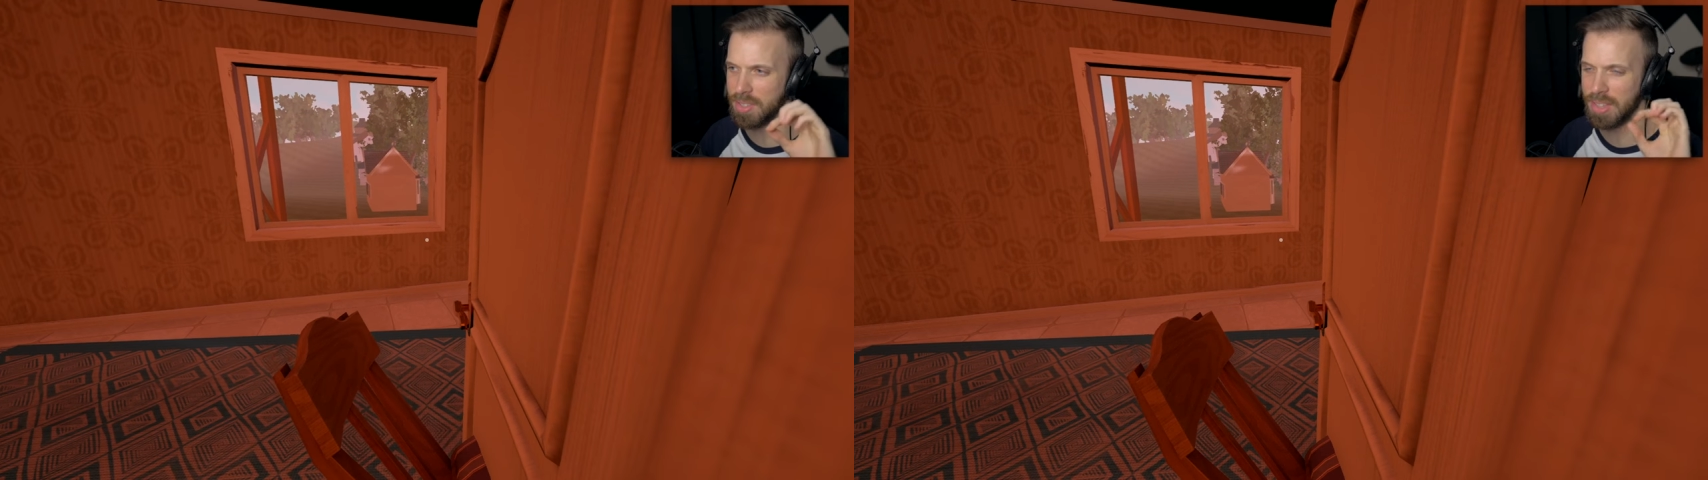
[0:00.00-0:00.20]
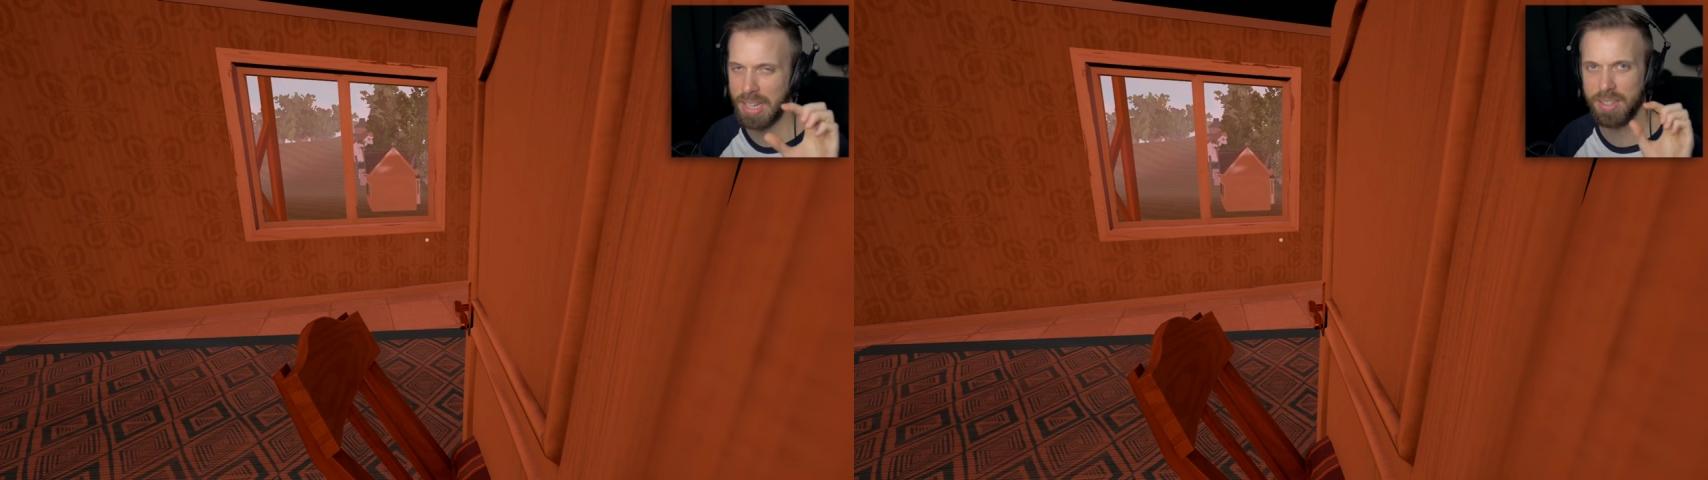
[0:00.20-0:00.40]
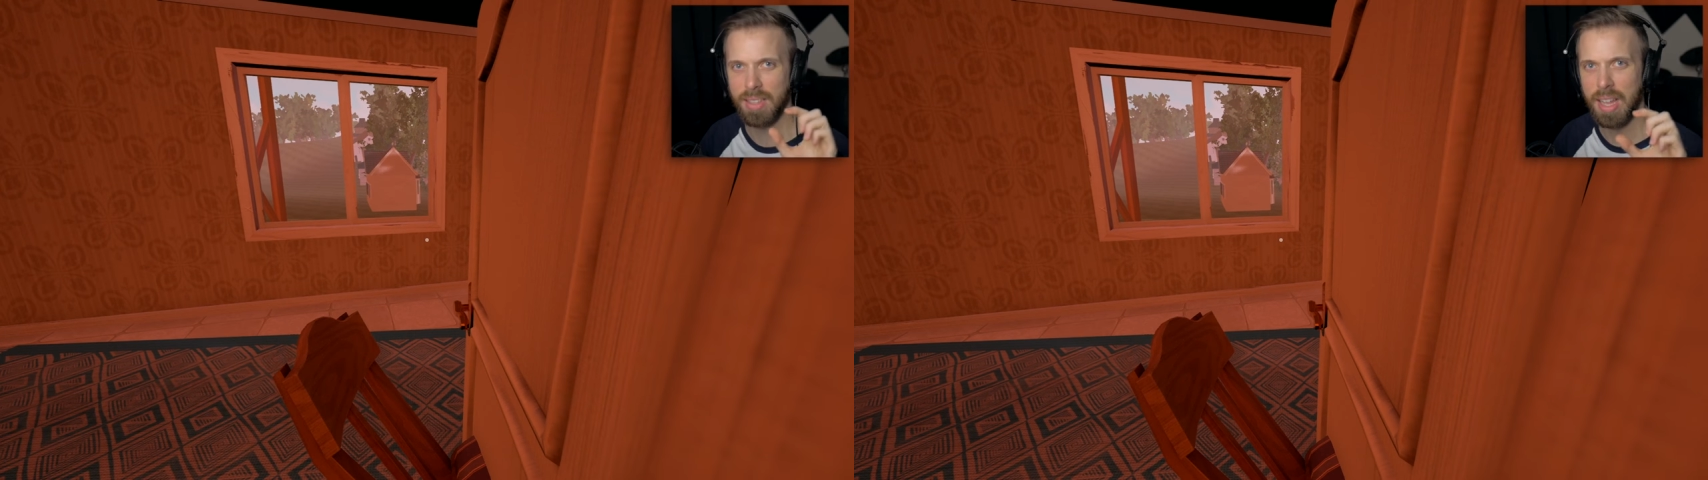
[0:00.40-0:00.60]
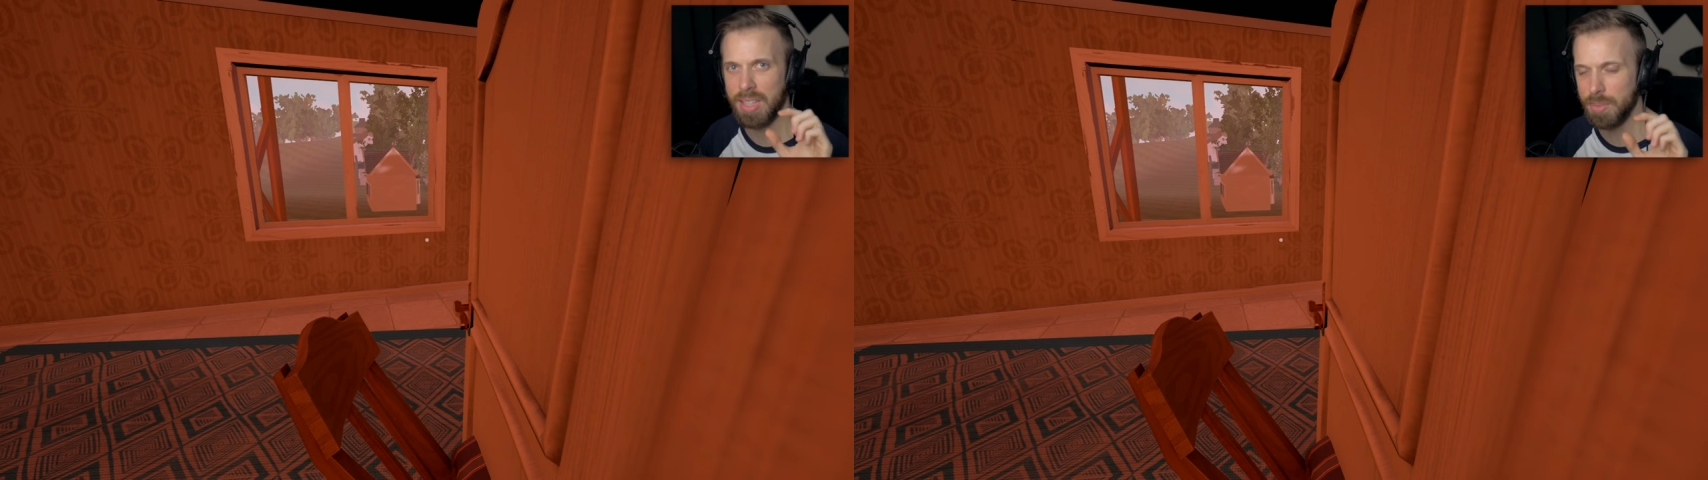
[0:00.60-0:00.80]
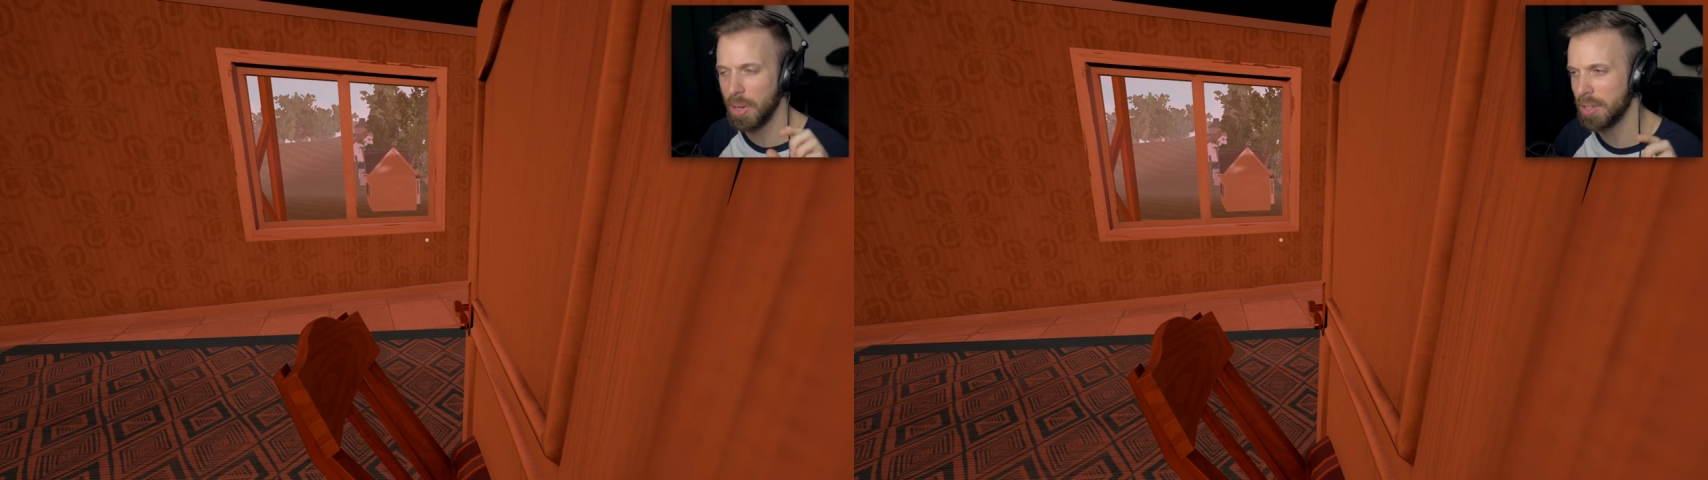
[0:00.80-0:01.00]
is like
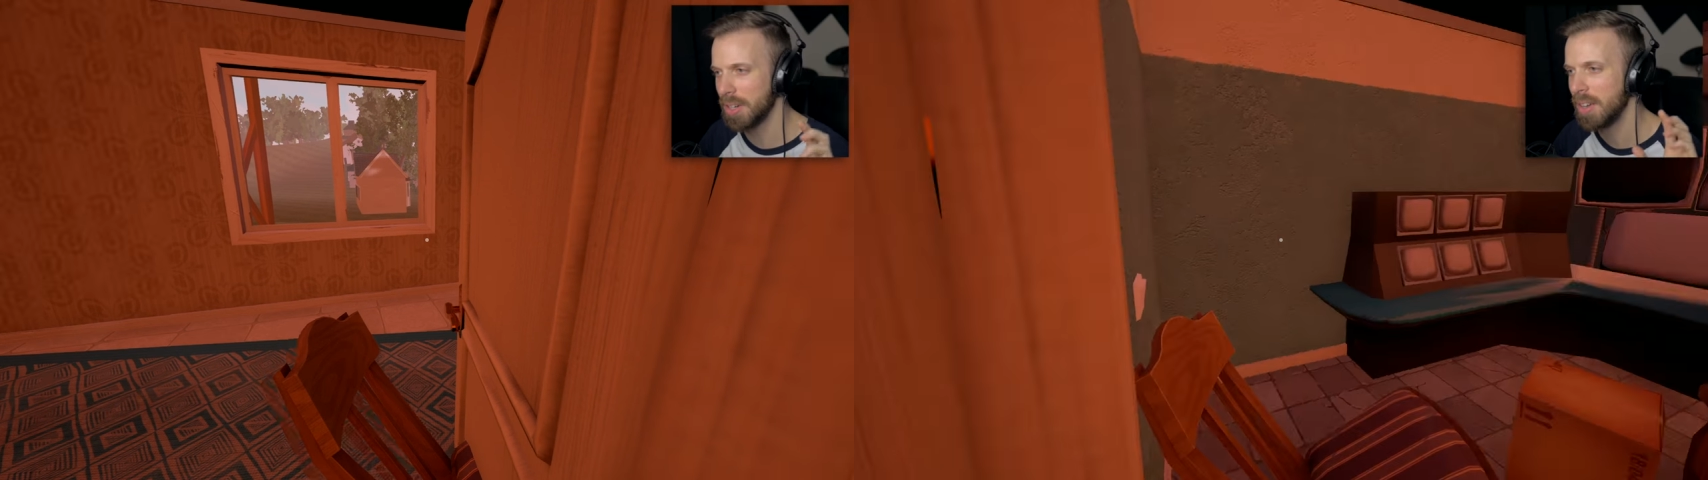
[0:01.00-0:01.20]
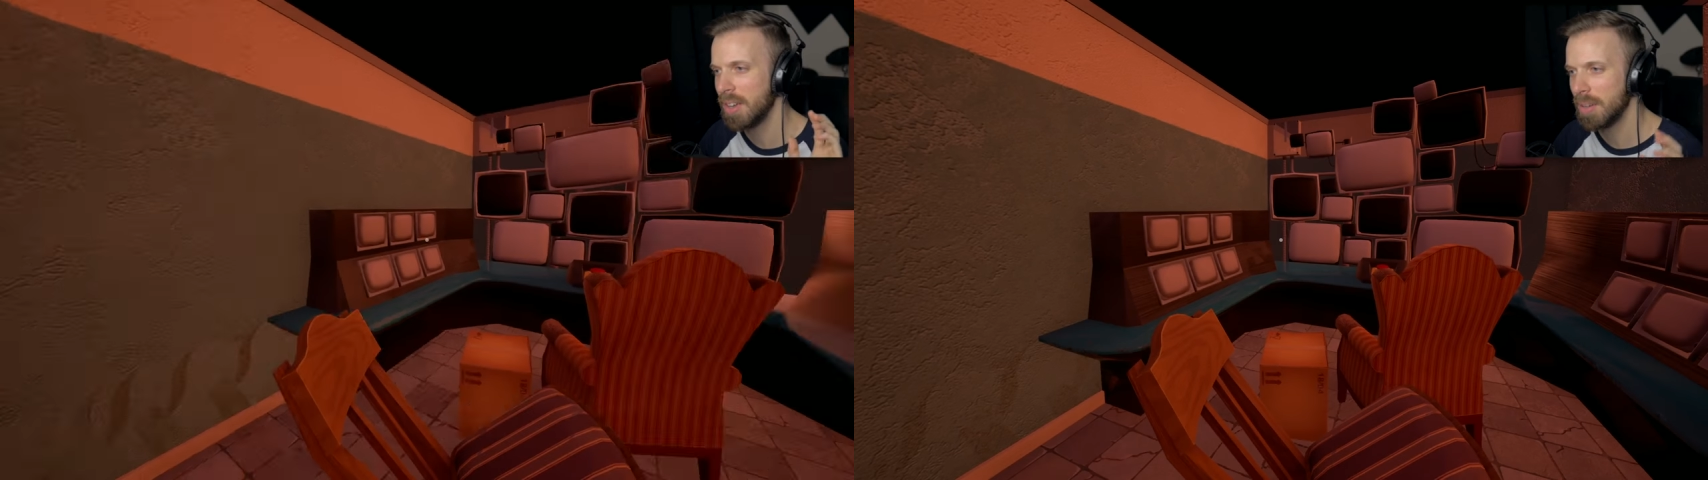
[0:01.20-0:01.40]
slightly smaller,